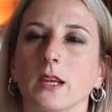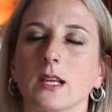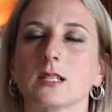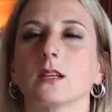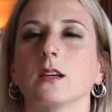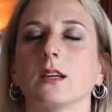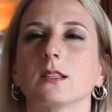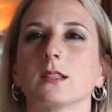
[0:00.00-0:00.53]

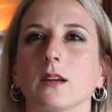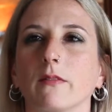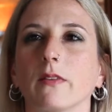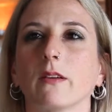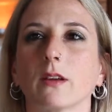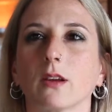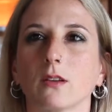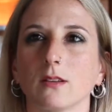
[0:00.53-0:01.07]
he's a
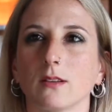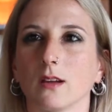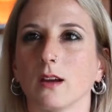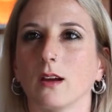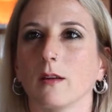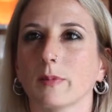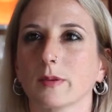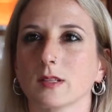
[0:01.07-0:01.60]
very good
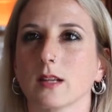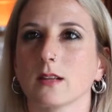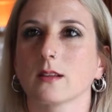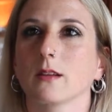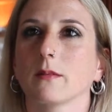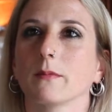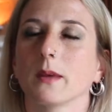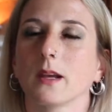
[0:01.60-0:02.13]
prosthetic
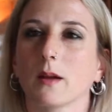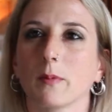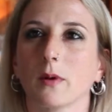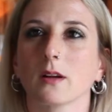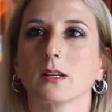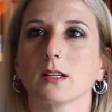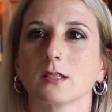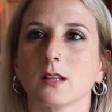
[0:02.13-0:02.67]
makeup
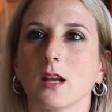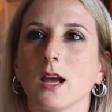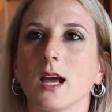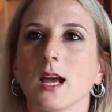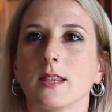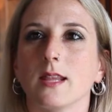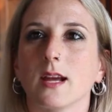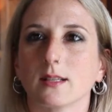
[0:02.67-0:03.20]
artist
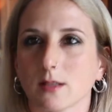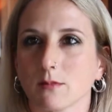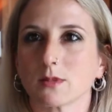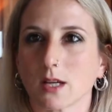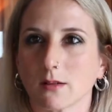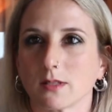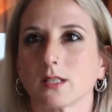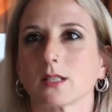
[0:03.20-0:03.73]
that
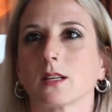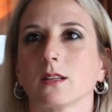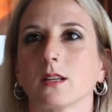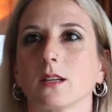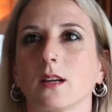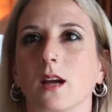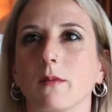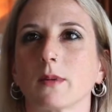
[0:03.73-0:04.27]
sometimes is at
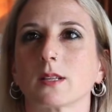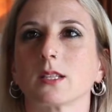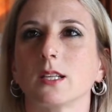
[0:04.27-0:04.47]
the IMAX.